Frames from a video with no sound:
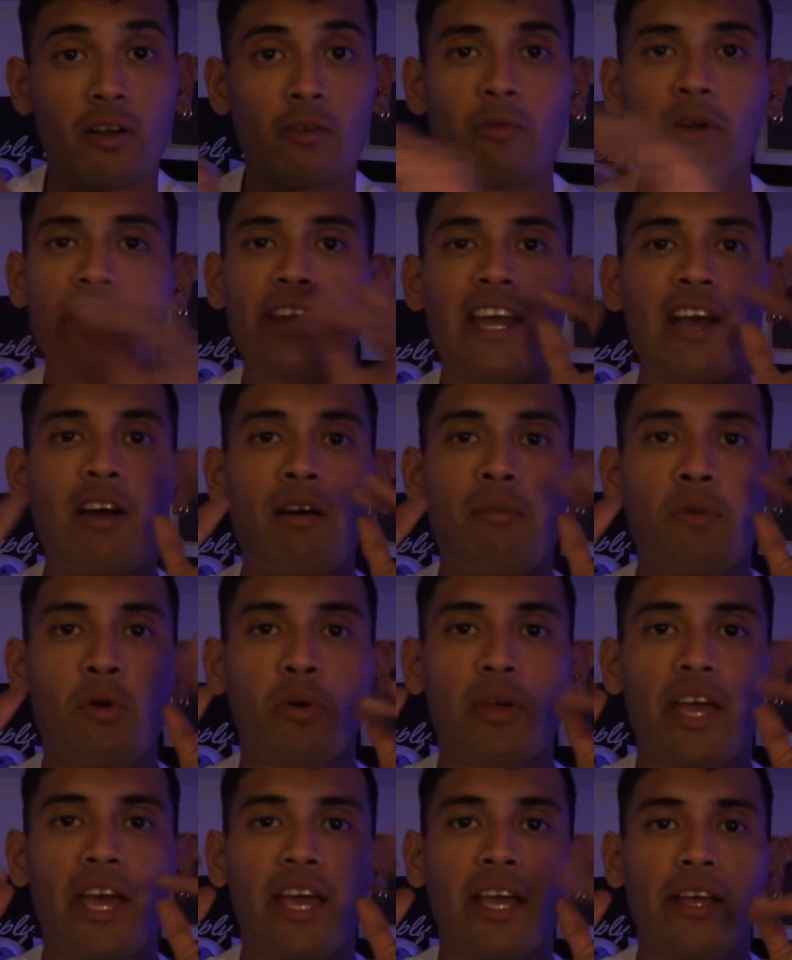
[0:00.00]
Right now, I'm
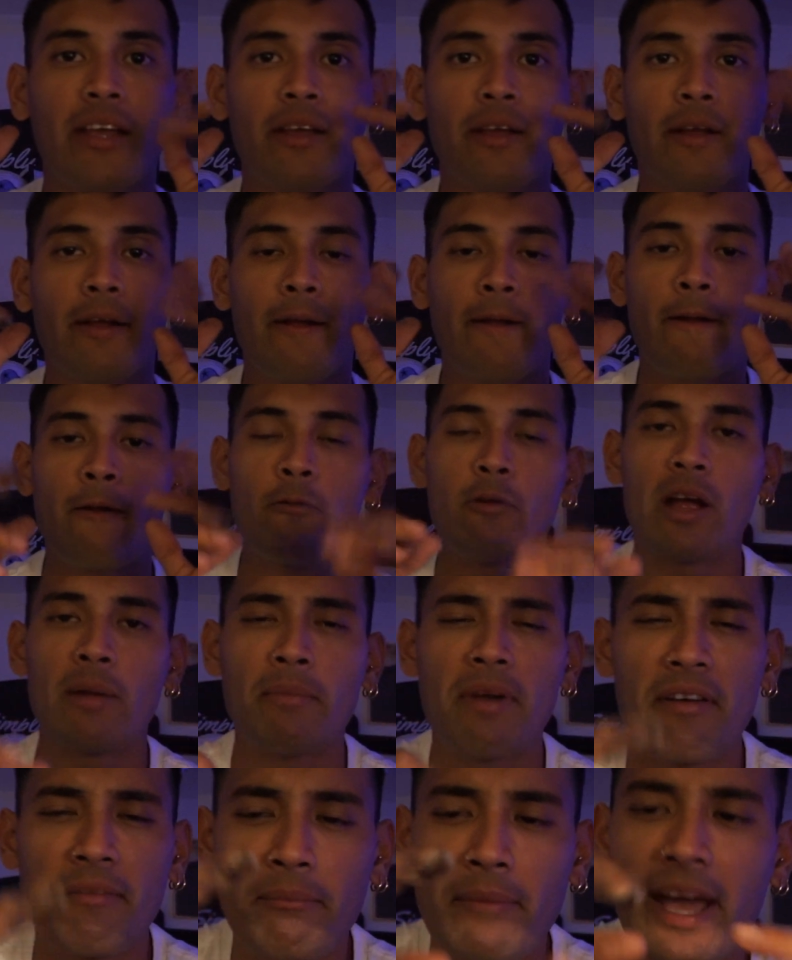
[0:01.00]
okay, right?
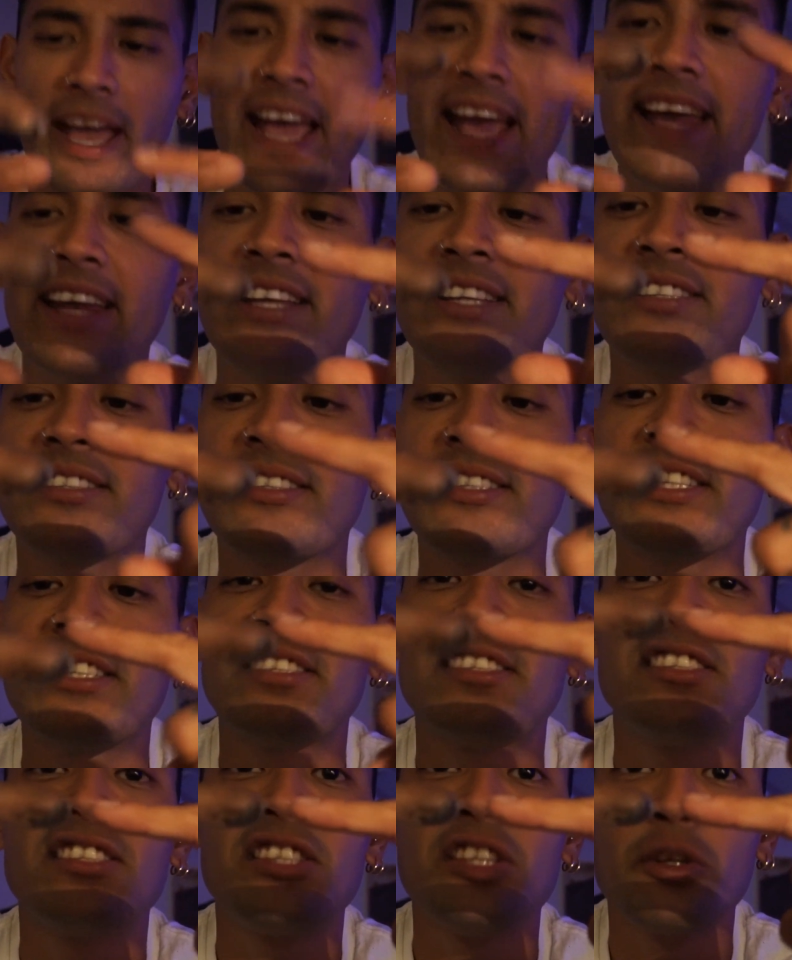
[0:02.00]
My hand is
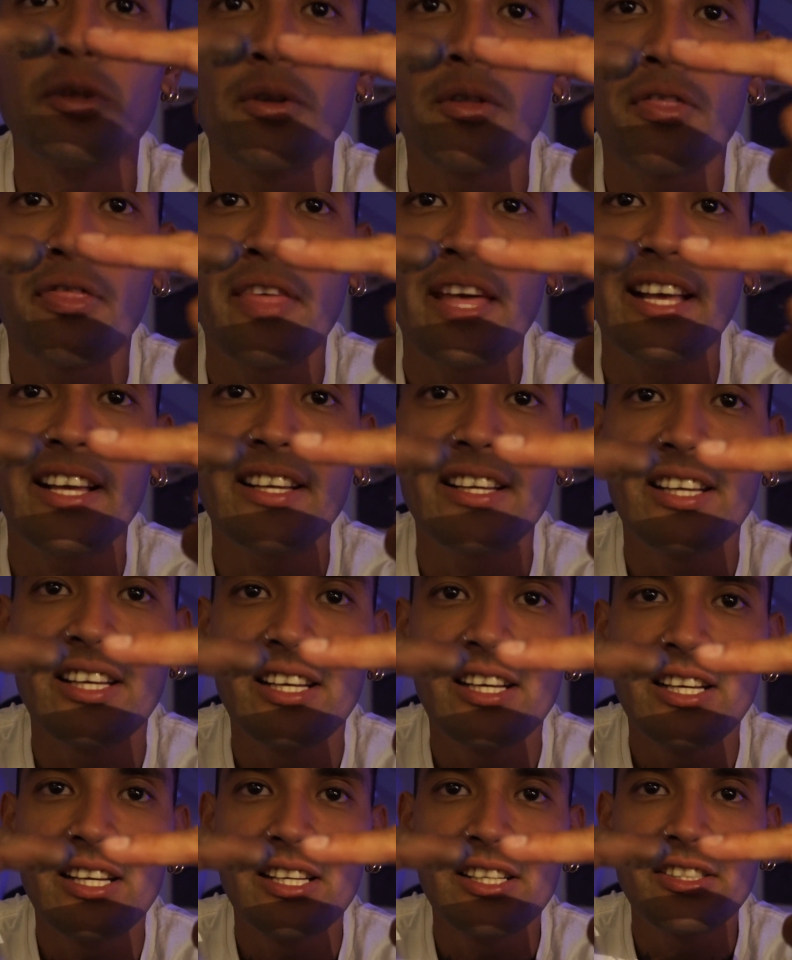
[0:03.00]
still thick,
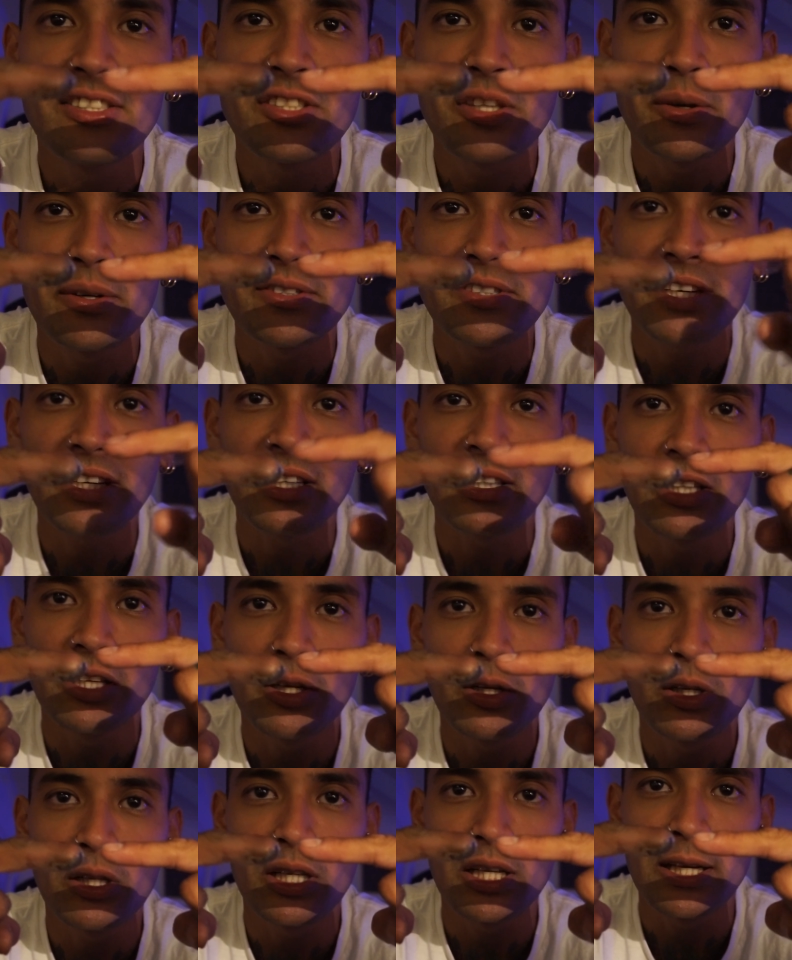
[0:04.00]
so it's like a
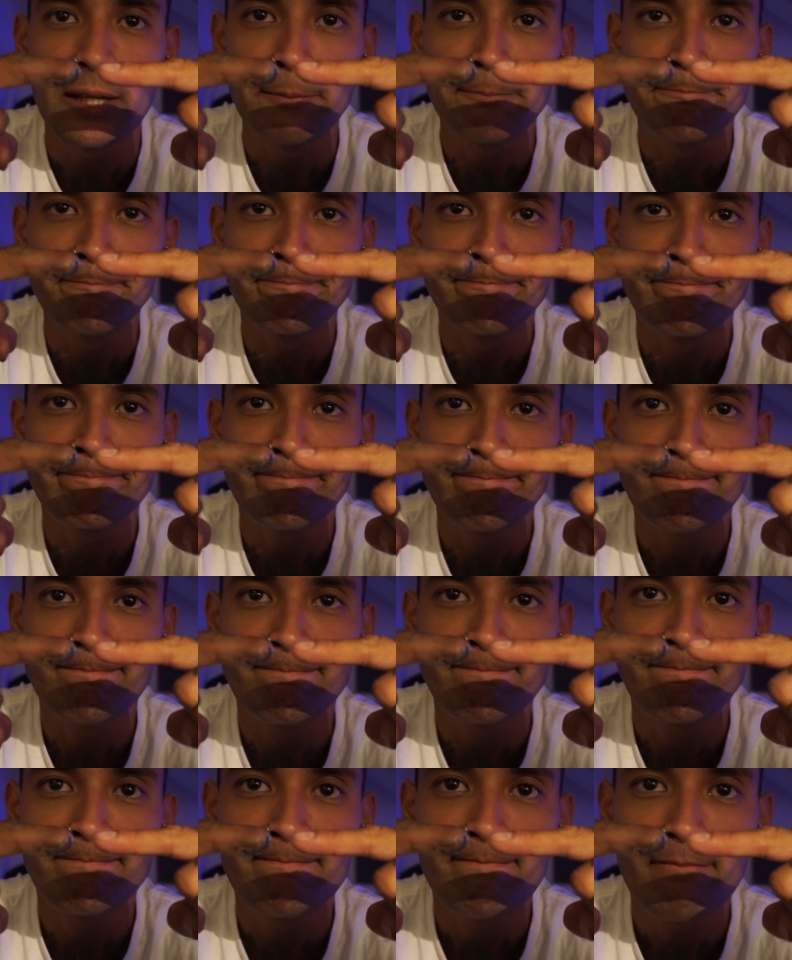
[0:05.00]
little
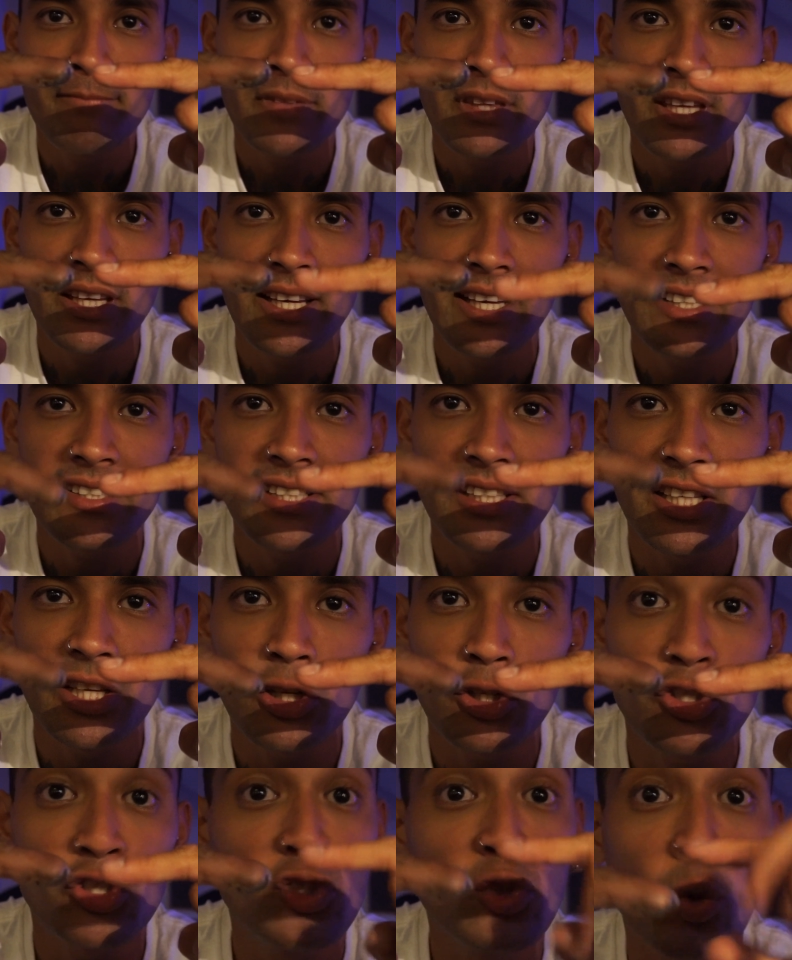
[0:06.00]
it's a
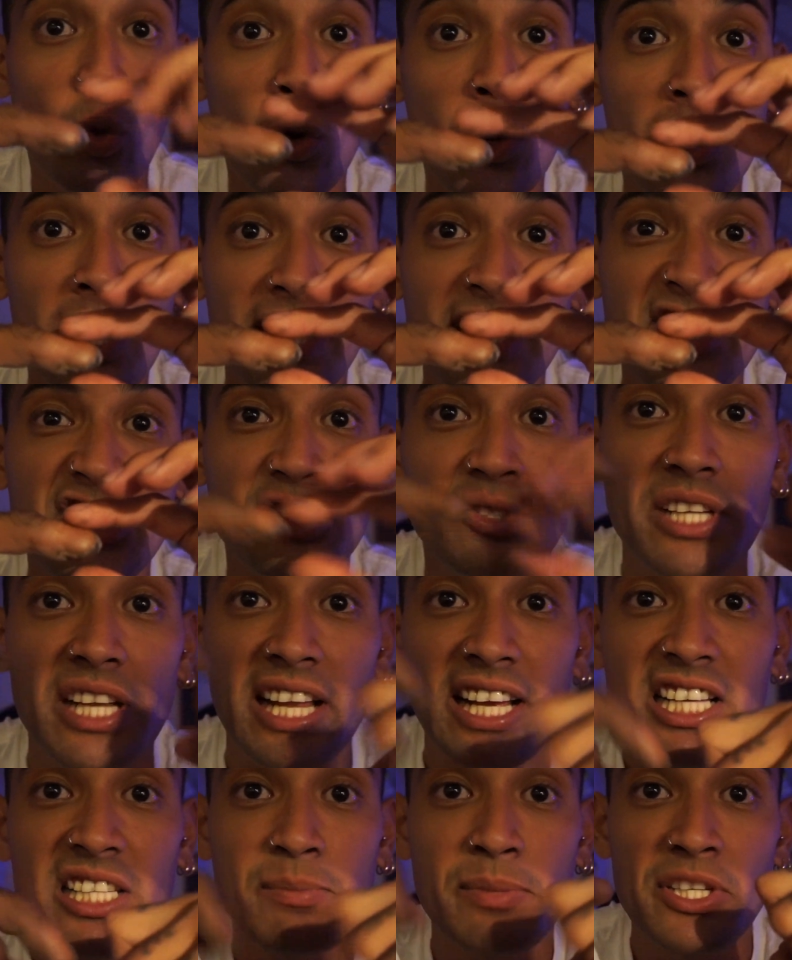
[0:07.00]
little sore, like
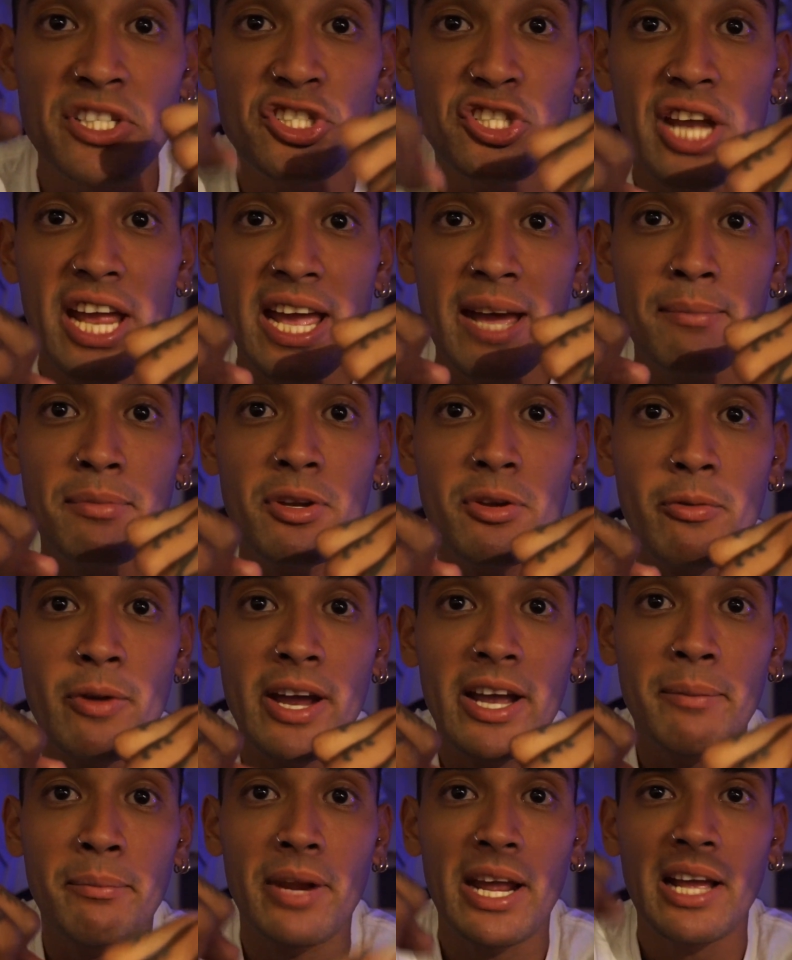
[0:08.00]
it's been jammed,
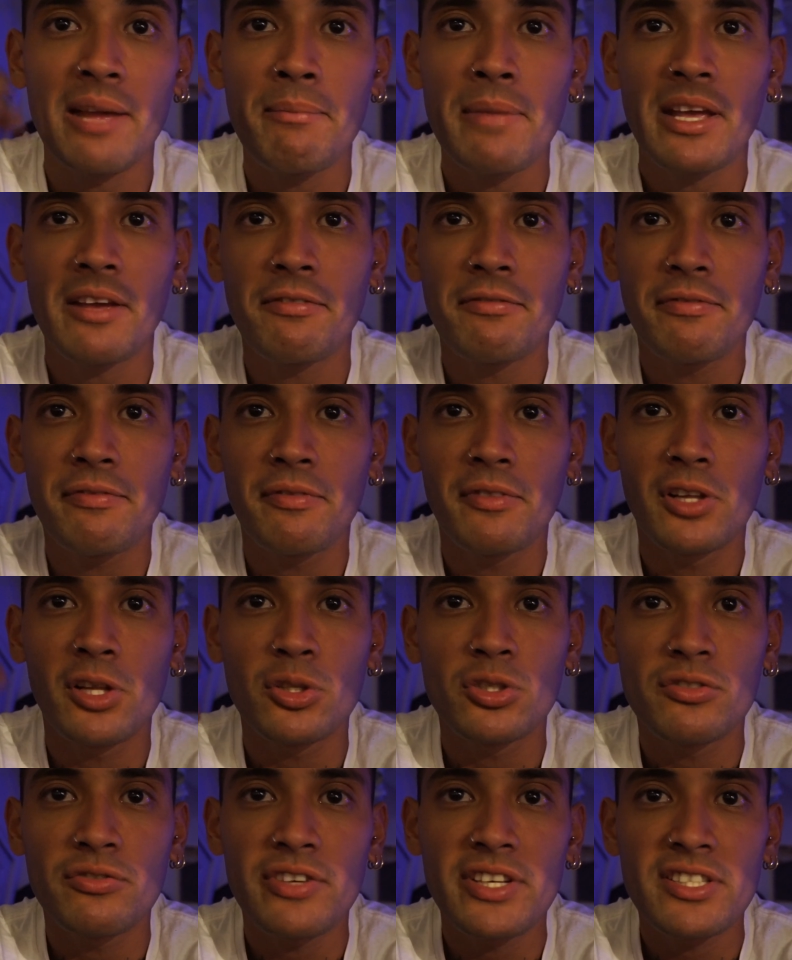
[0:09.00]
right? But I can make a
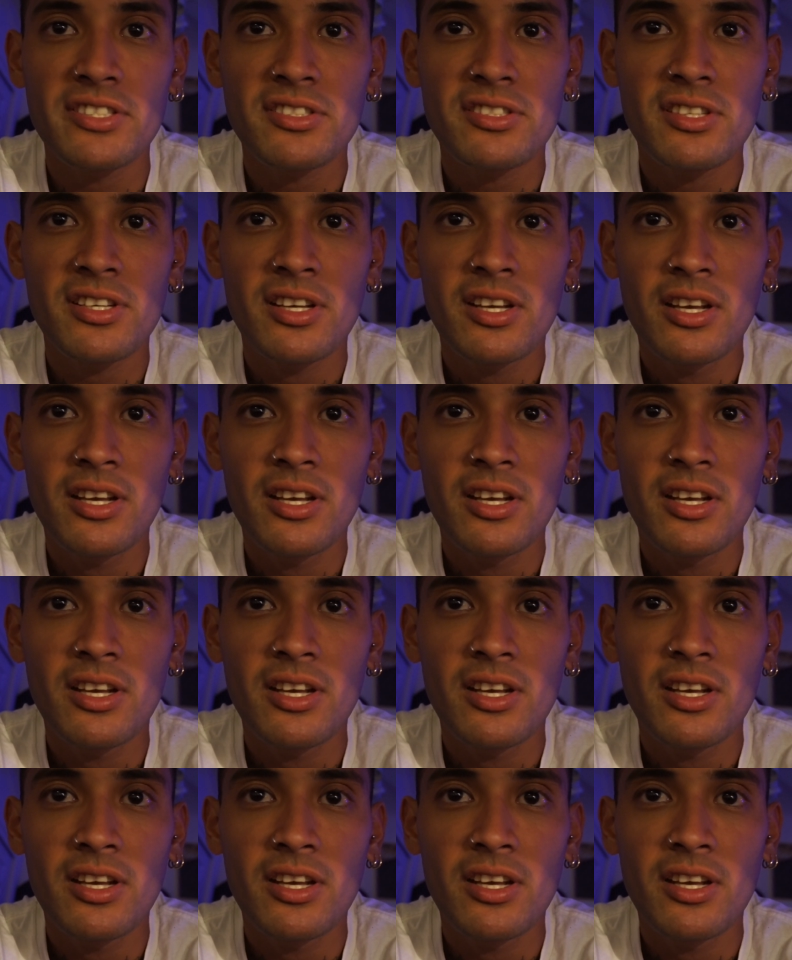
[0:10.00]
closed fist.